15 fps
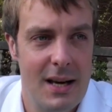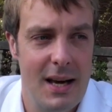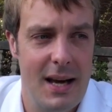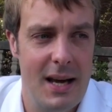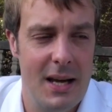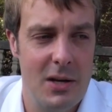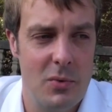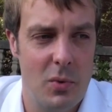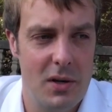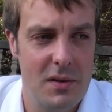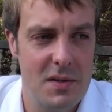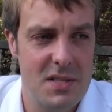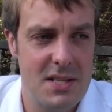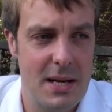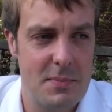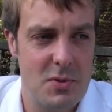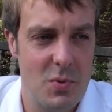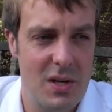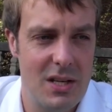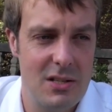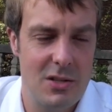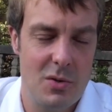And one of the steps
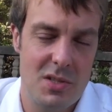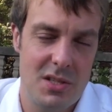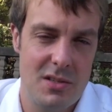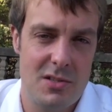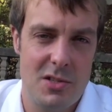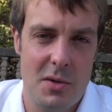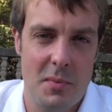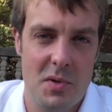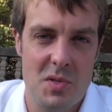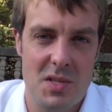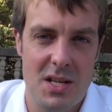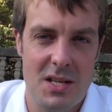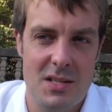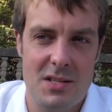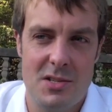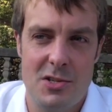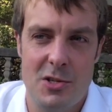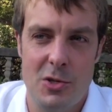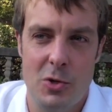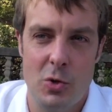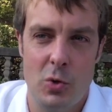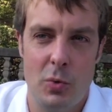we can do as consumers is
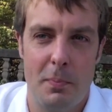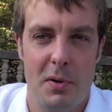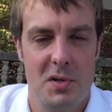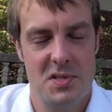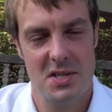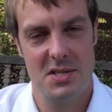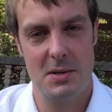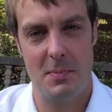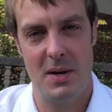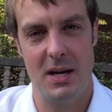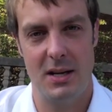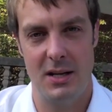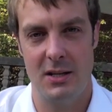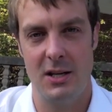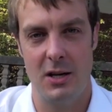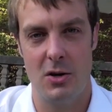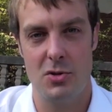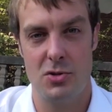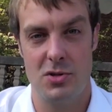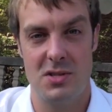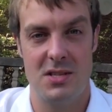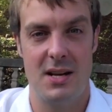to participate in the
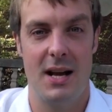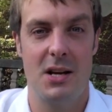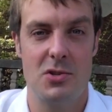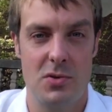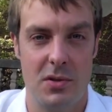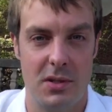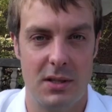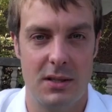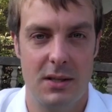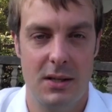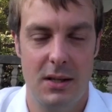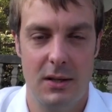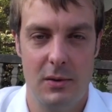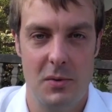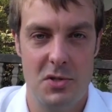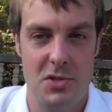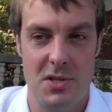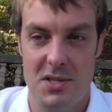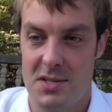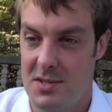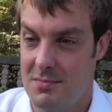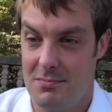oceans naturally, which
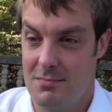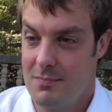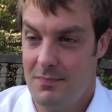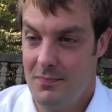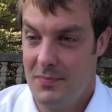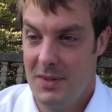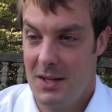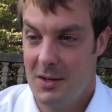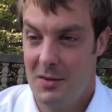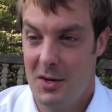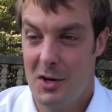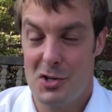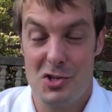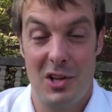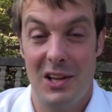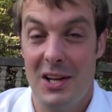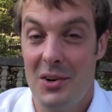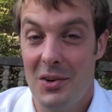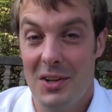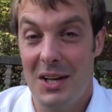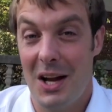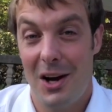is, you know, there's
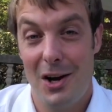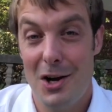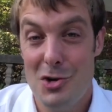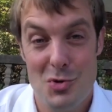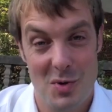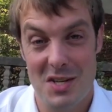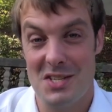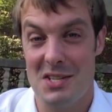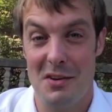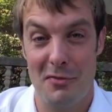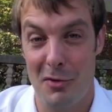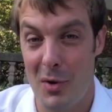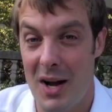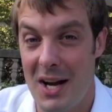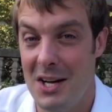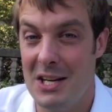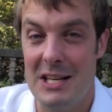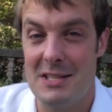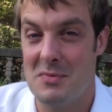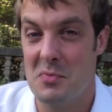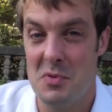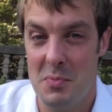literally hundreds of
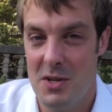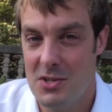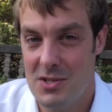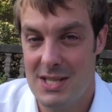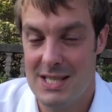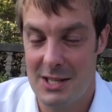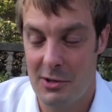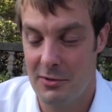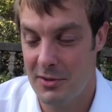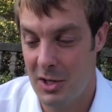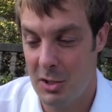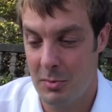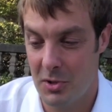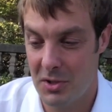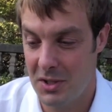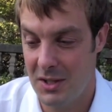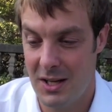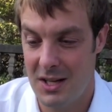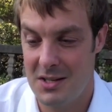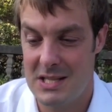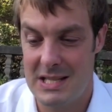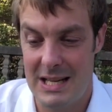varieties of species that are available in the
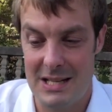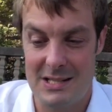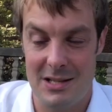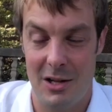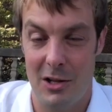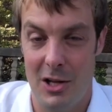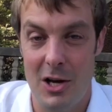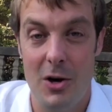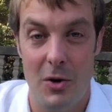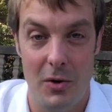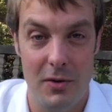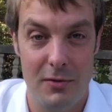United States alone.